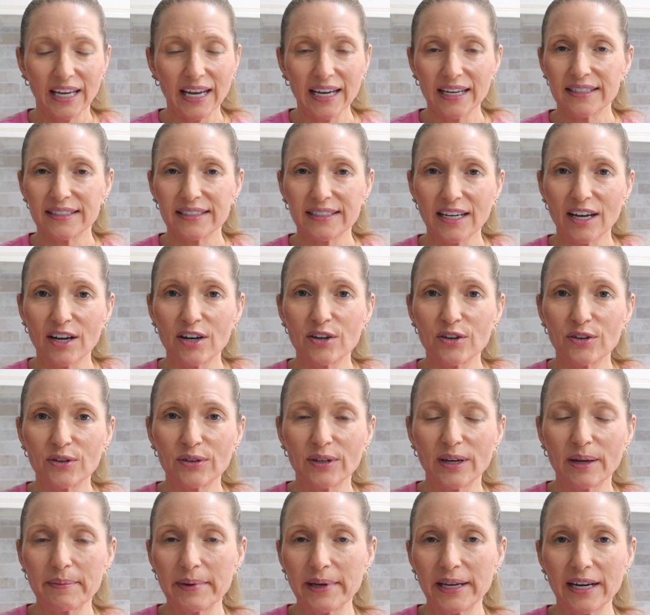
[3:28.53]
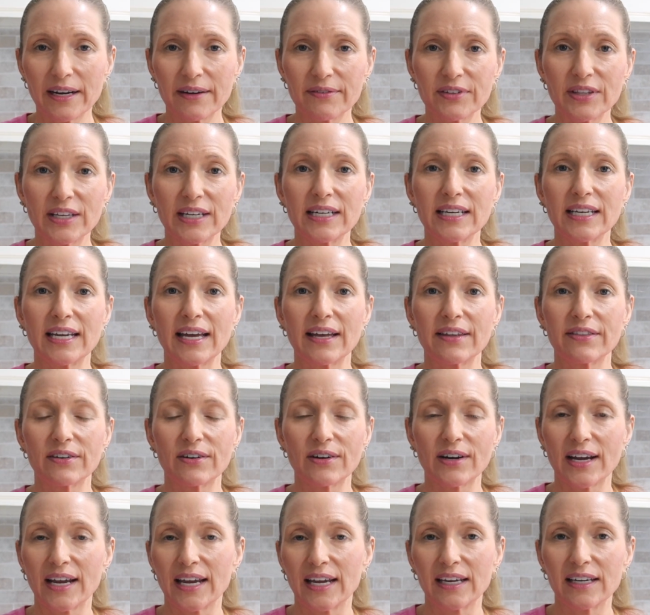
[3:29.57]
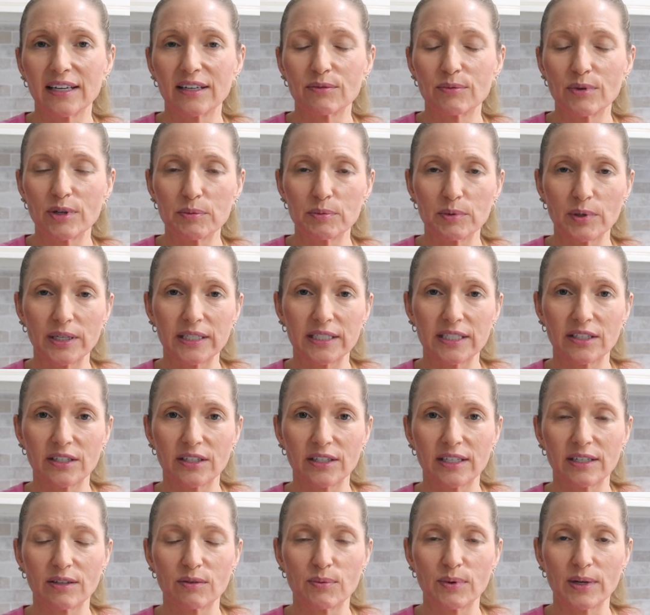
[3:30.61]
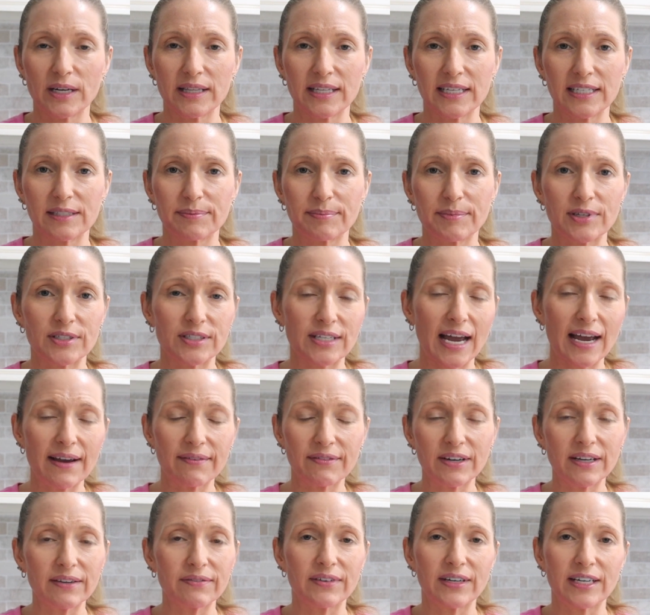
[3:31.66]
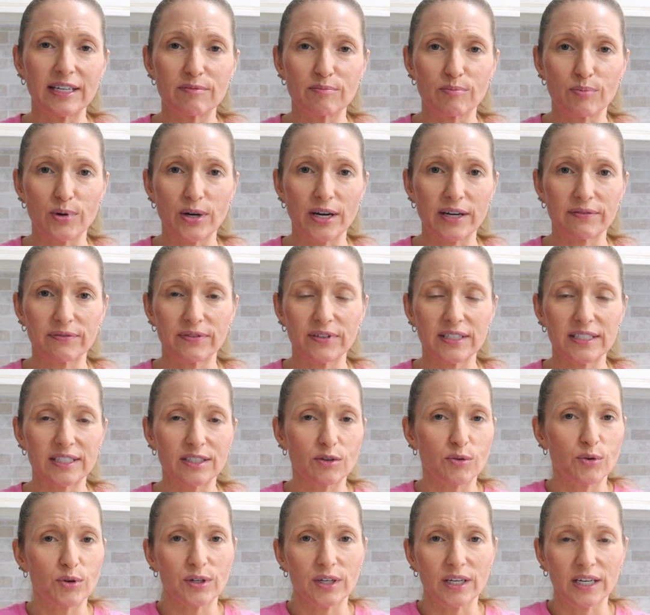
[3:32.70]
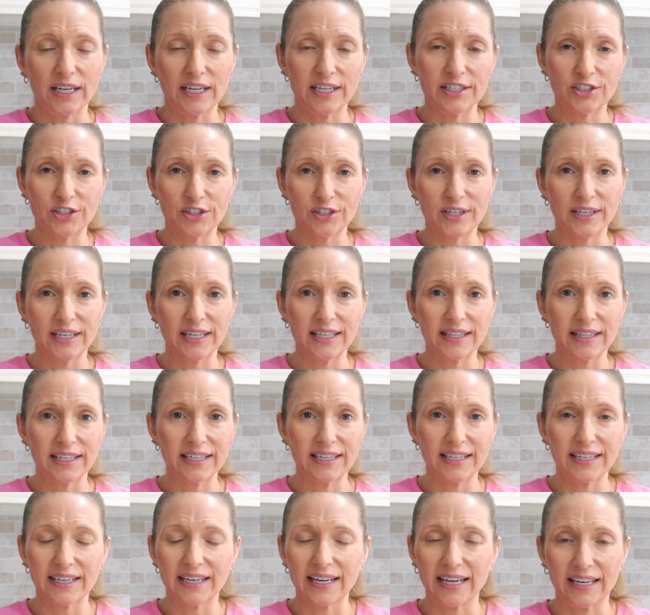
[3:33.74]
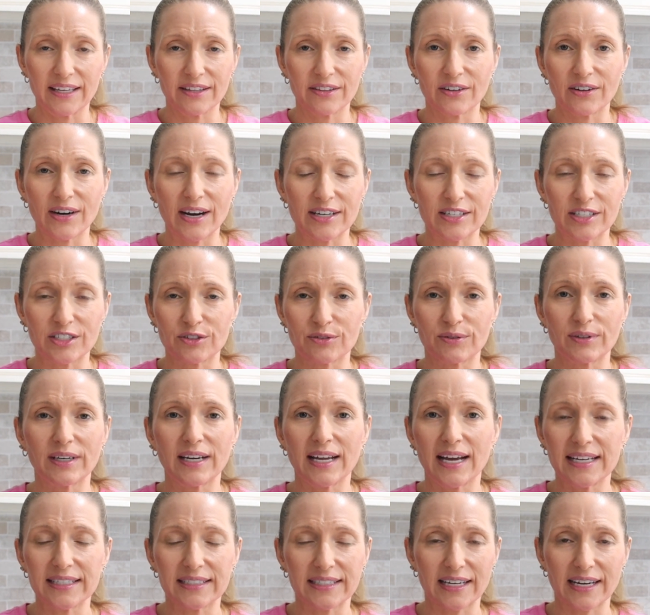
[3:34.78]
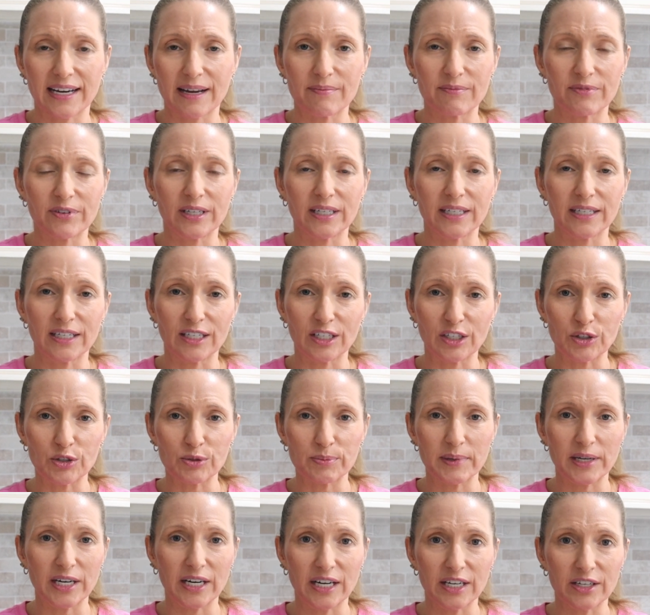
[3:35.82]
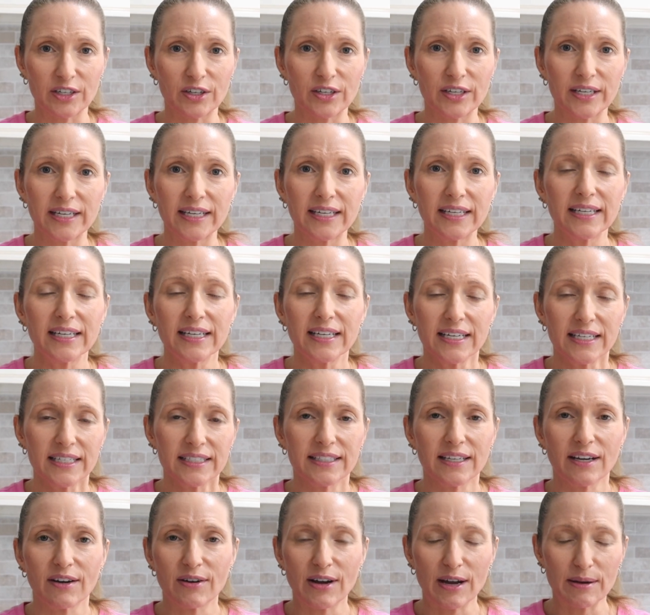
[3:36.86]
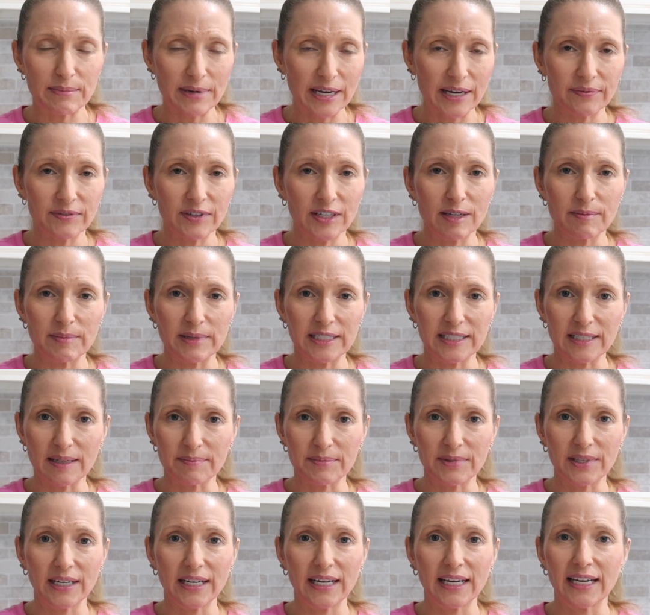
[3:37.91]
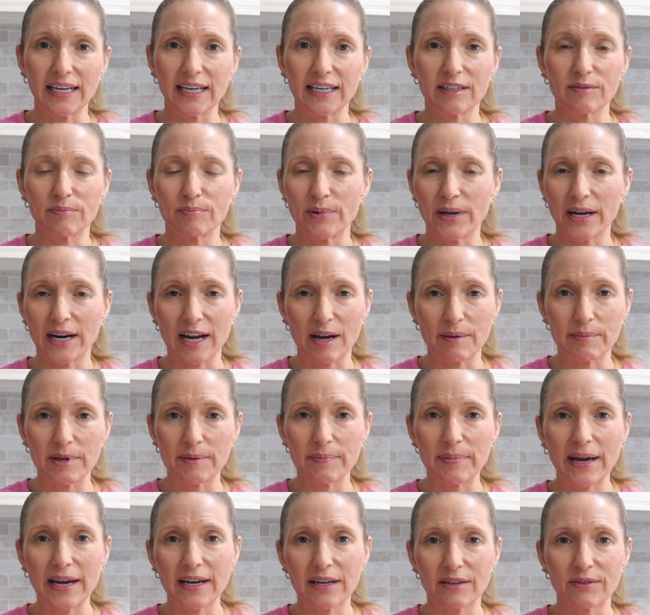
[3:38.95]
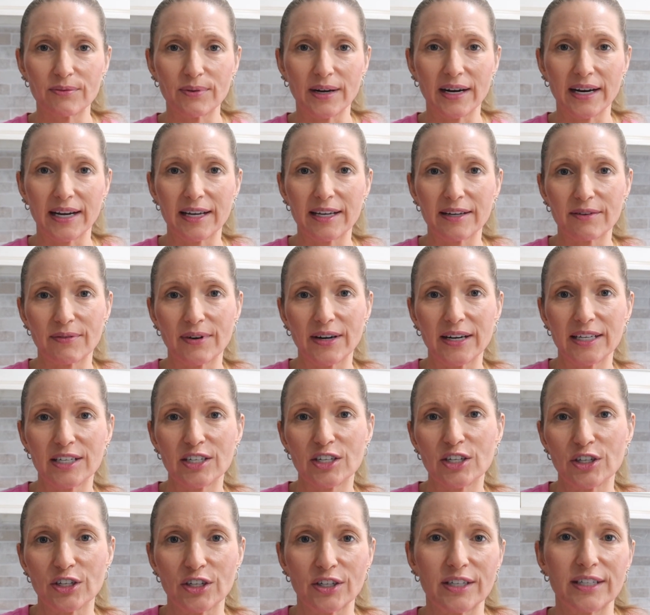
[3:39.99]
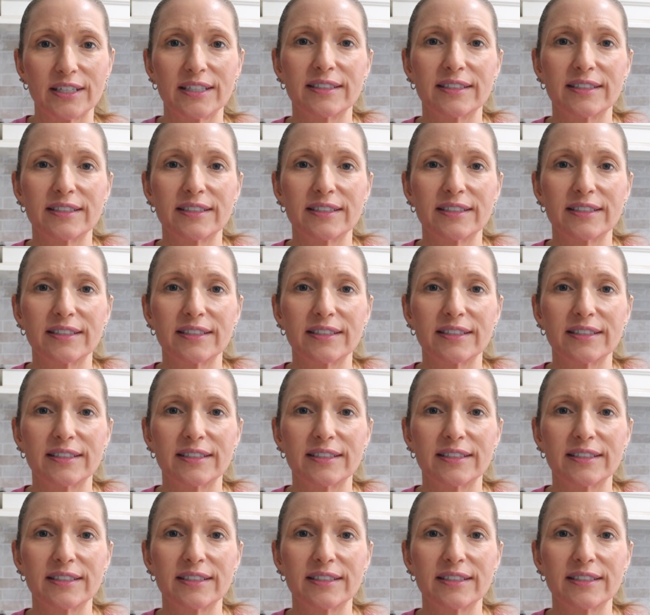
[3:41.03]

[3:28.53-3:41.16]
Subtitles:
Yeah, so let me get everything together and we will get to cooking one of these meals. I haven't even eaten breakfast or lunch or anything yet either. I just realized like I'm feeling a little bit hungry, so I may have to get me something to eat, but I'll be back when I get ready to cook.